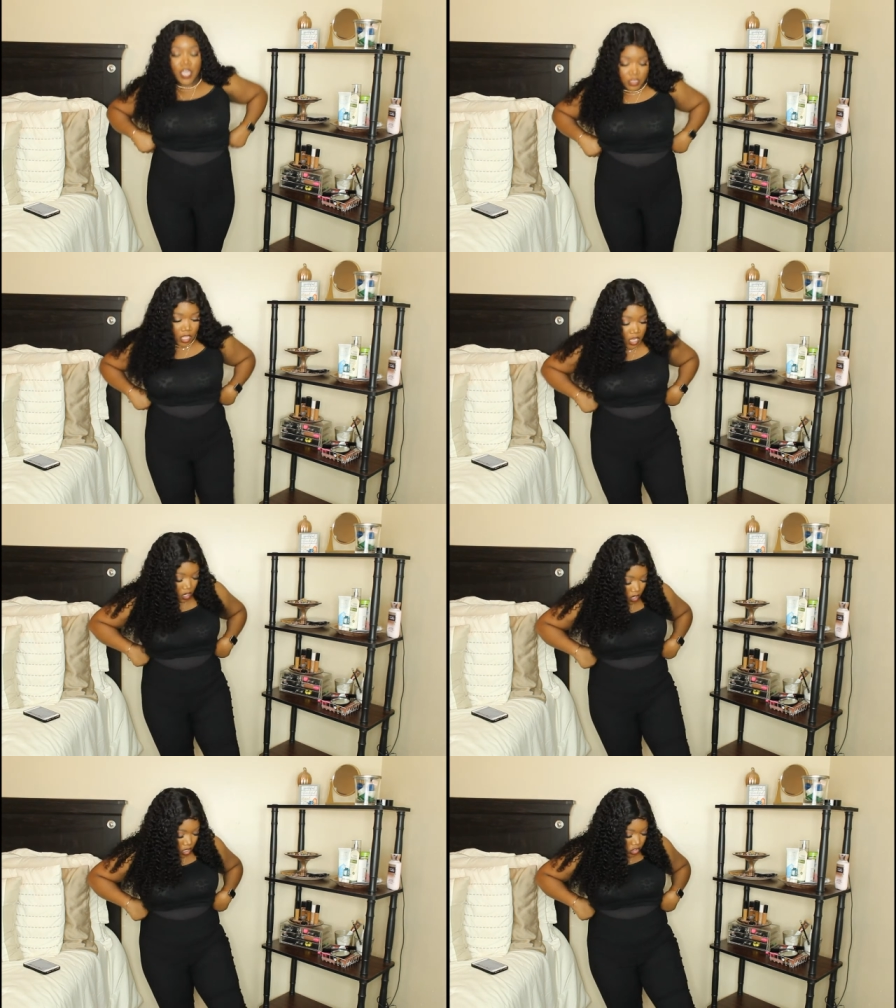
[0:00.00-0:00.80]
They
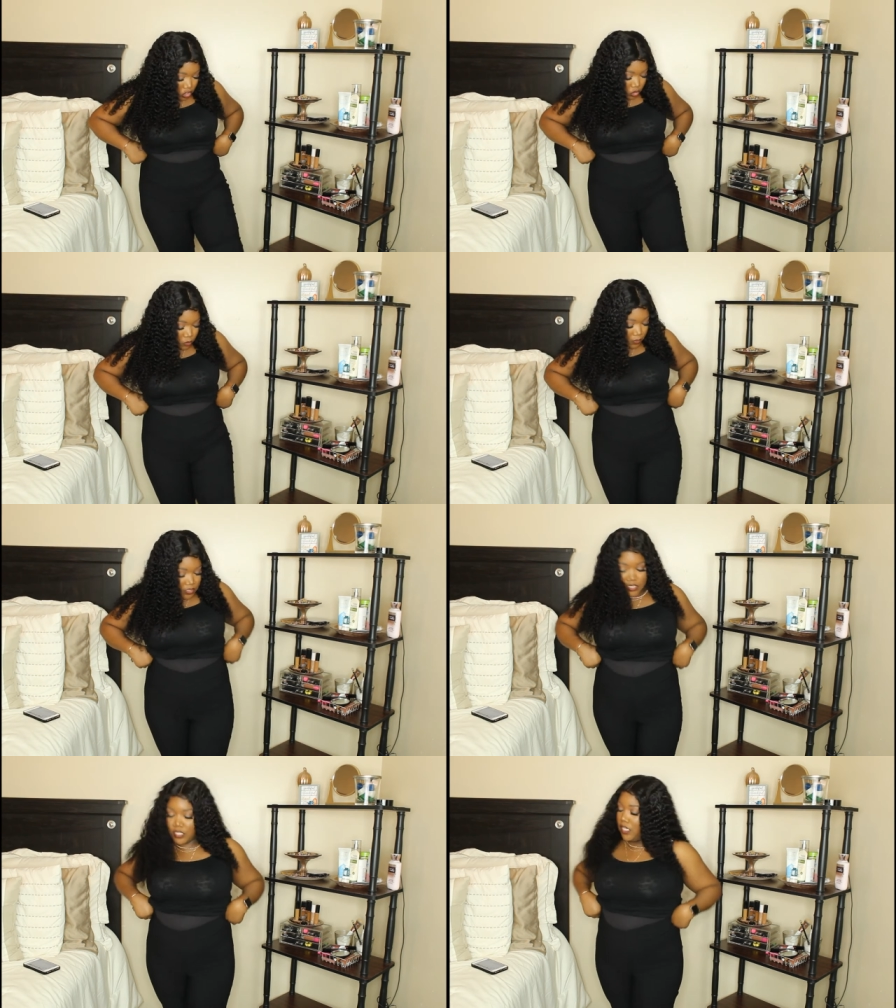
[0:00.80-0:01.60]
are super
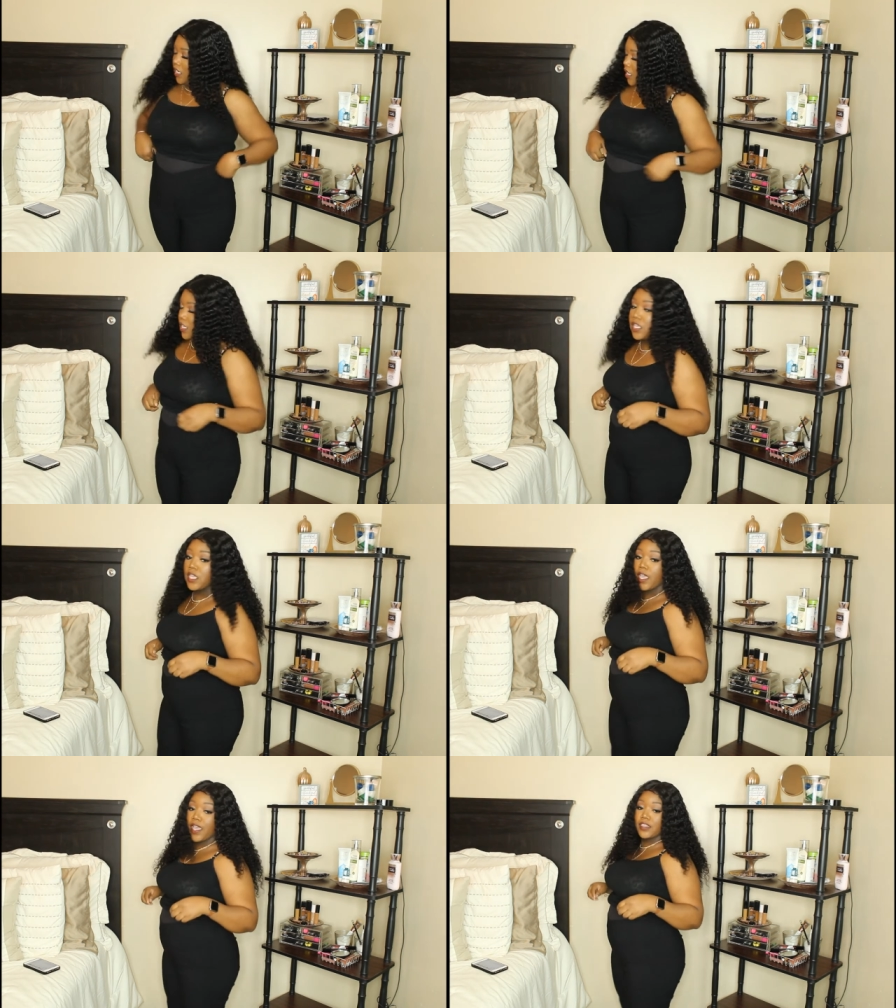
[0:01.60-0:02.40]
skinny
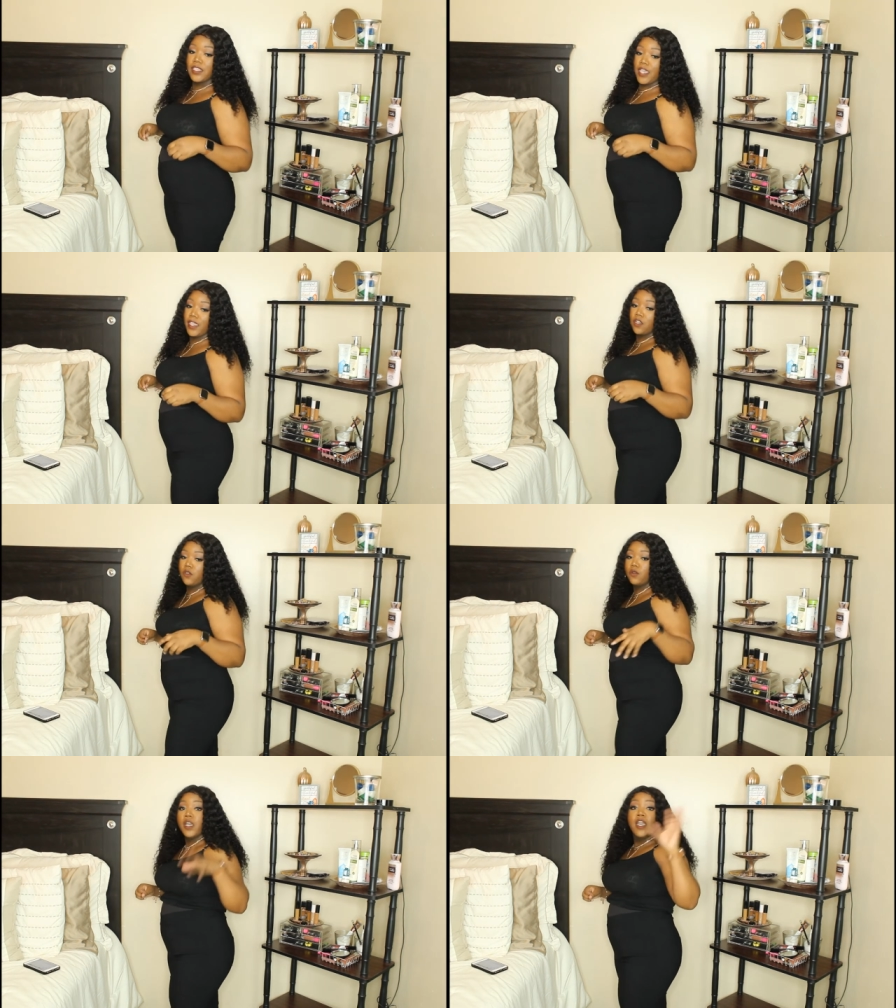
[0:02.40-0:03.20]
at the
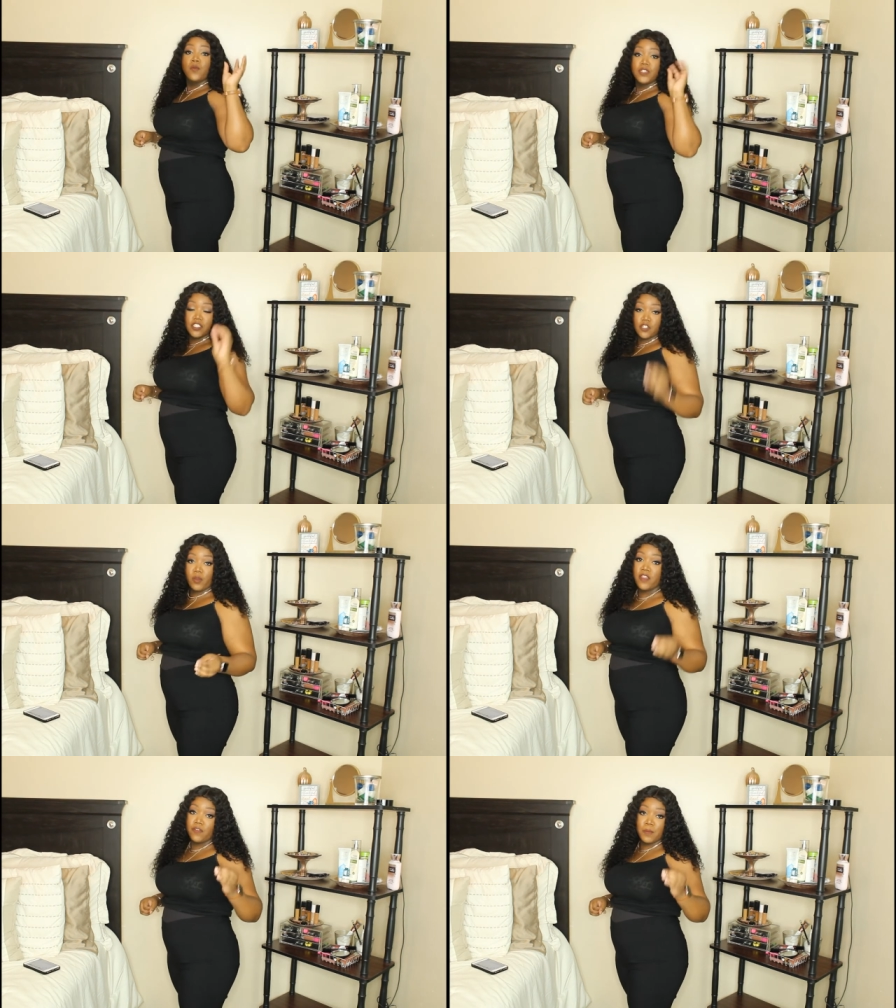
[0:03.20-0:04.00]
ankle, which is
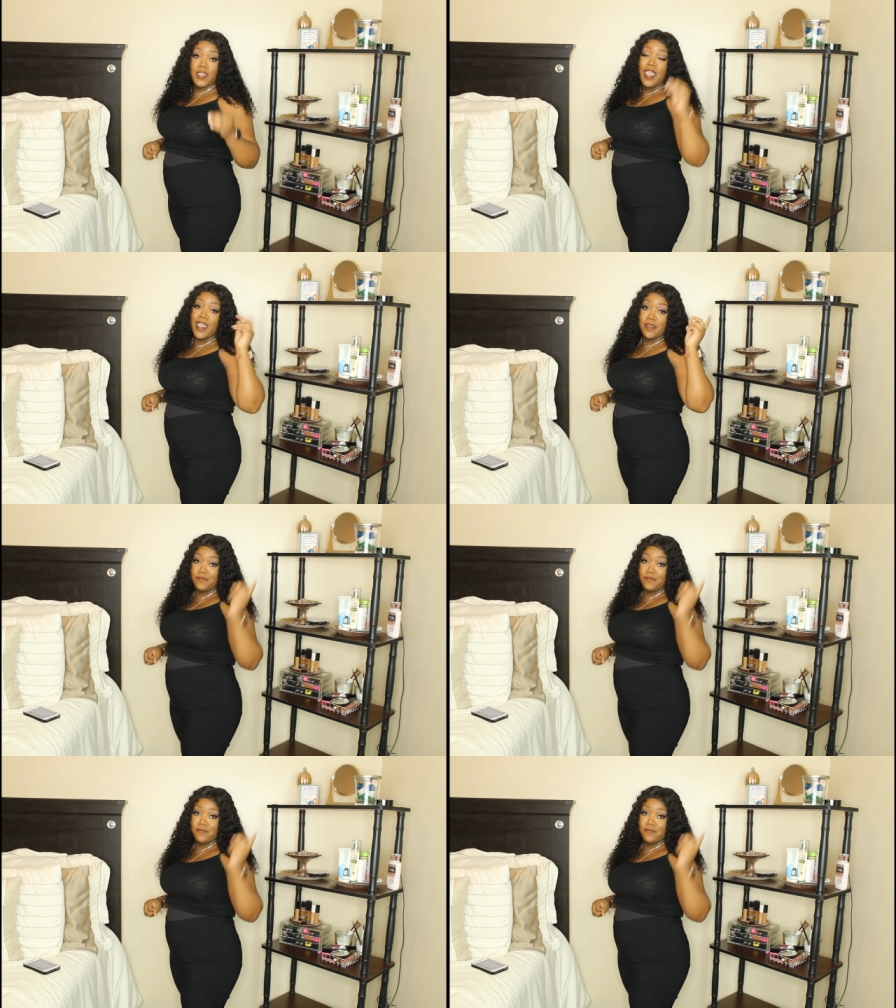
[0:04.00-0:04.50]
great for me. I am